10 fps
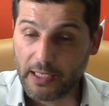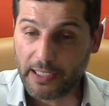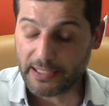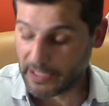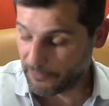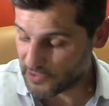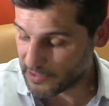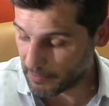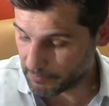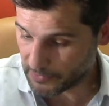it gives
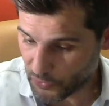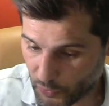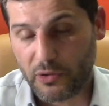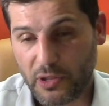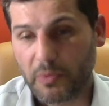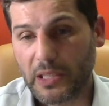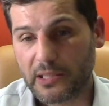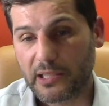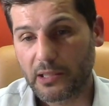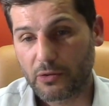some
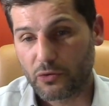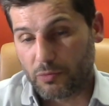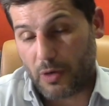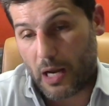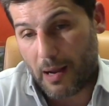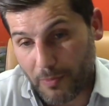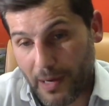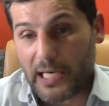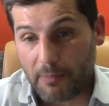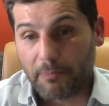credibility to, to my
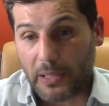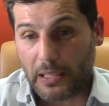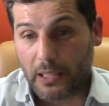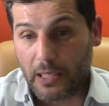company.